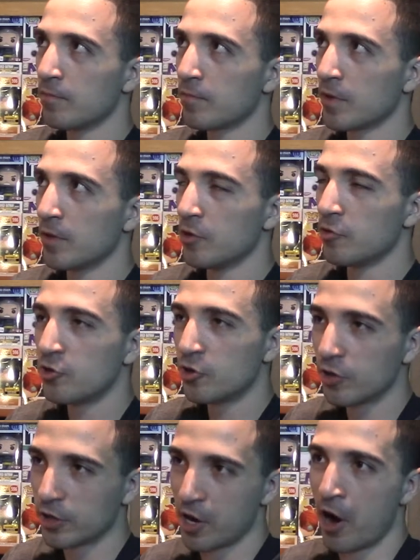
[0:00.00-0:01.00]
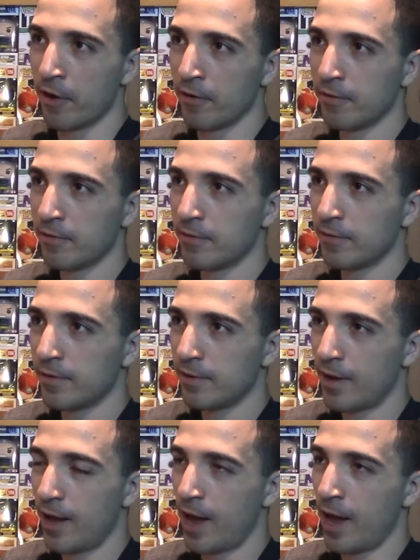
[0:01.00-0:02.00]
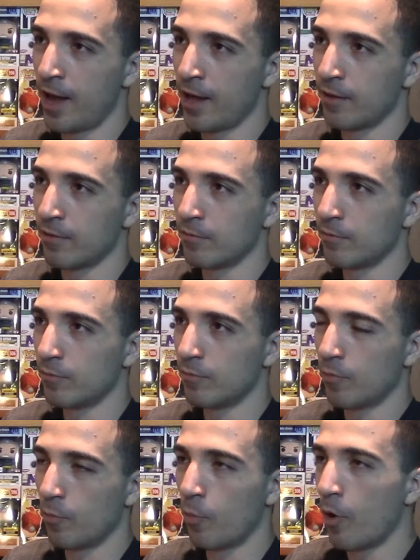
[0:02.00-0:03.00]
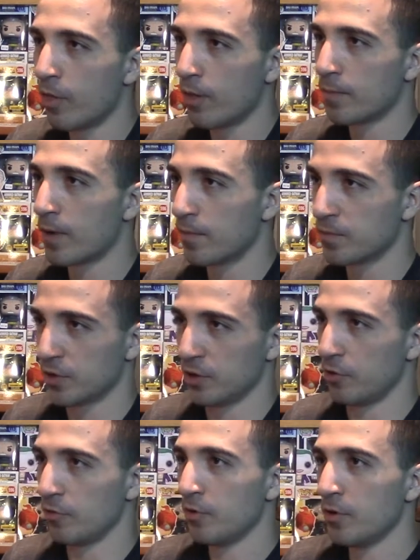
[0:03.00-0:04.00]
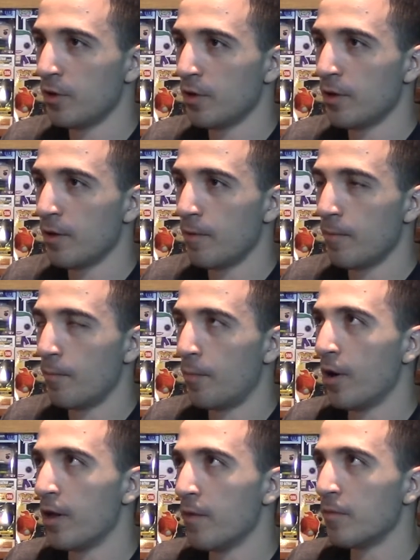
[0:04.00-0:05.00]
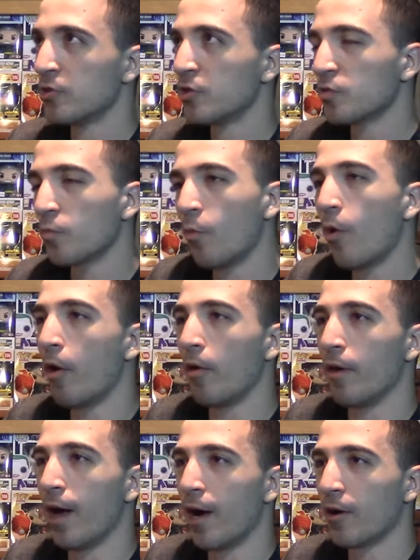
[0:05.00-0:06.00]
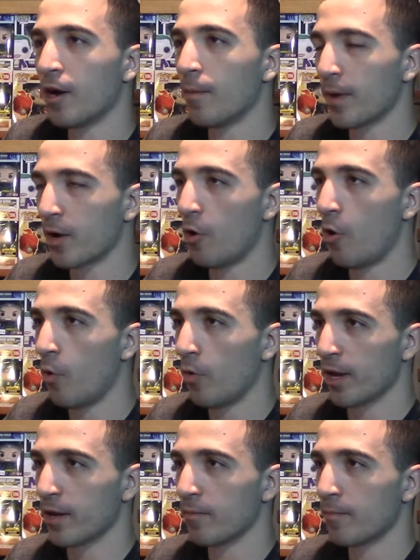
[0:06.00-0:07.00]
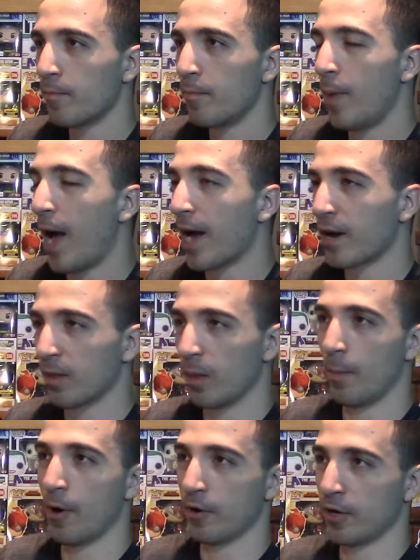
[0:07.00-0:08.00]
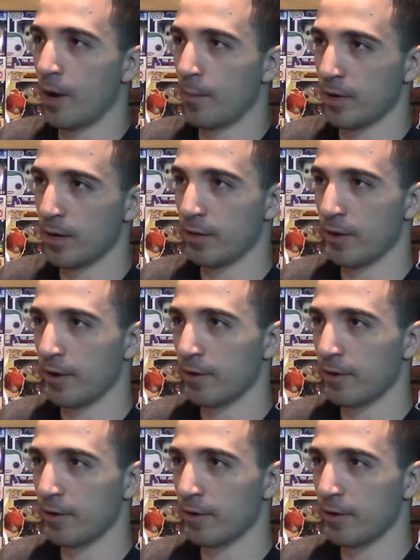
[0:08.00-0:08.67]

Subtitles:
you shoot a gun and one of them comes to you. But if it's just one, how come a whole pack of them aren't coming either?